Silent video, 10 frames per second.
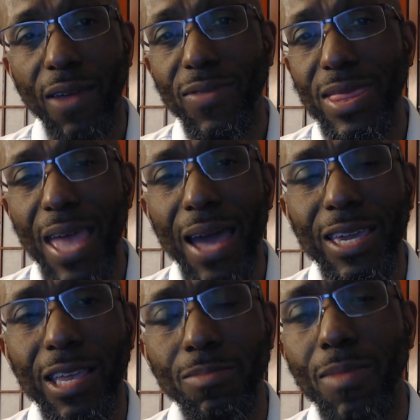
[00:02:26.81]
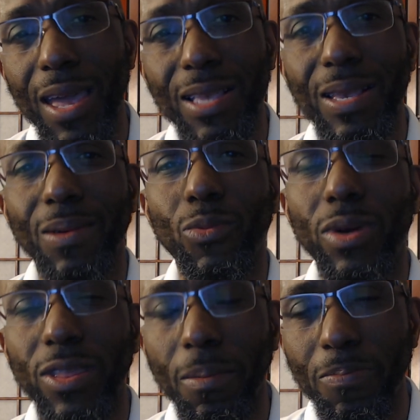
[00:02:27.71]
that can make one of
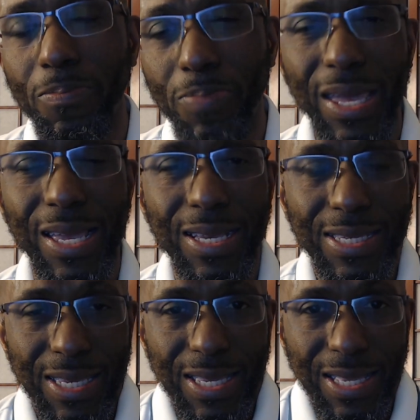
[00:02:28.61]
the biggest